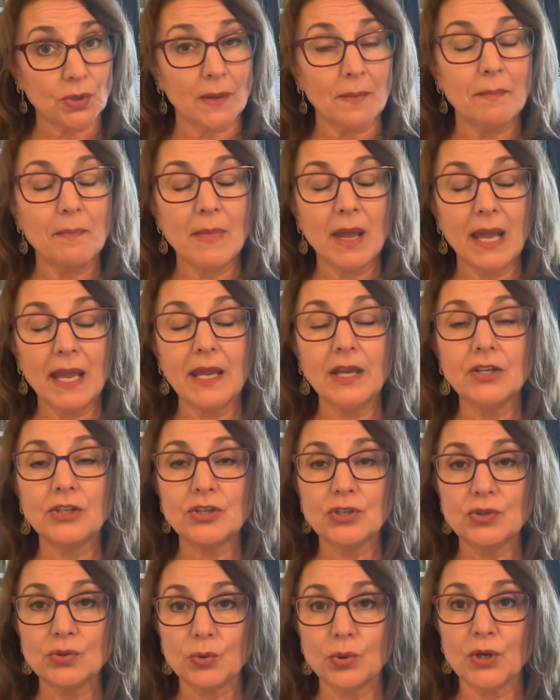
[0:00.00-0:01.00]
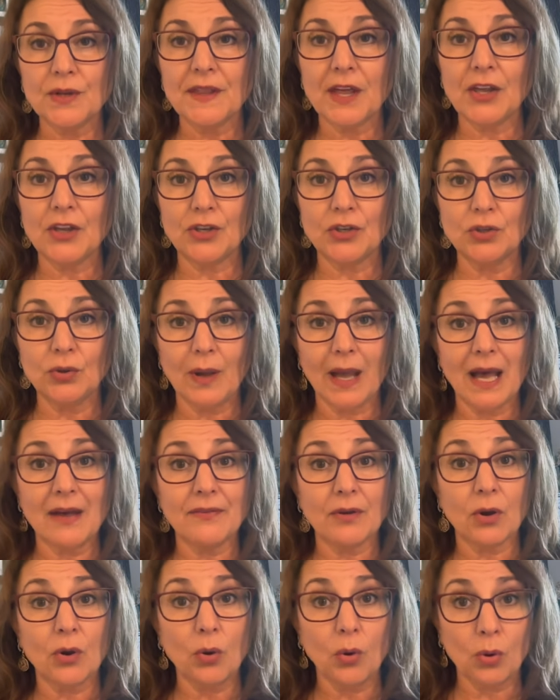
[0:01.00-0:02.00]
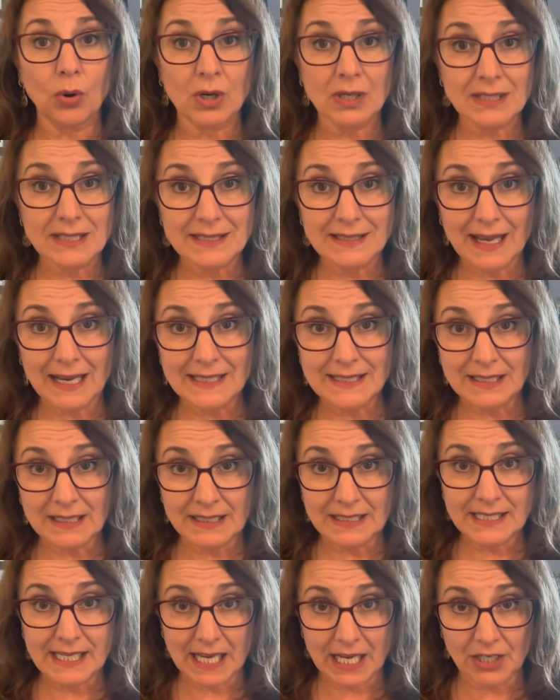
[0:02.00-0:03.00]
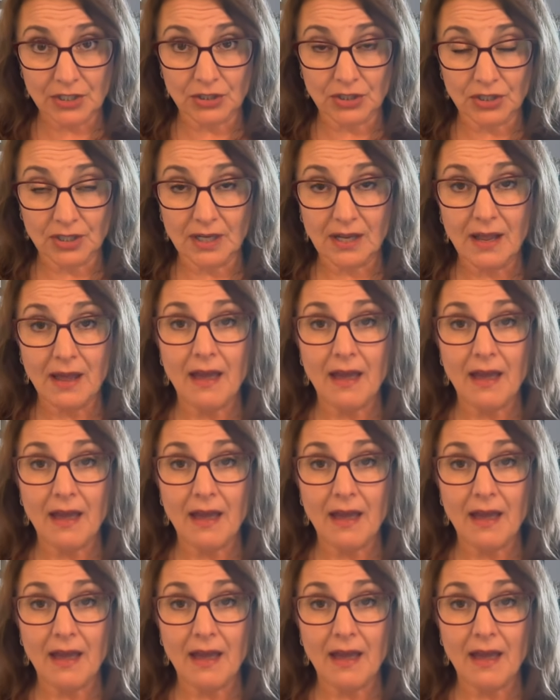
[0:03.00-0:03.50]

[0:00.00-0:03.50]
make sure that you have a quart size container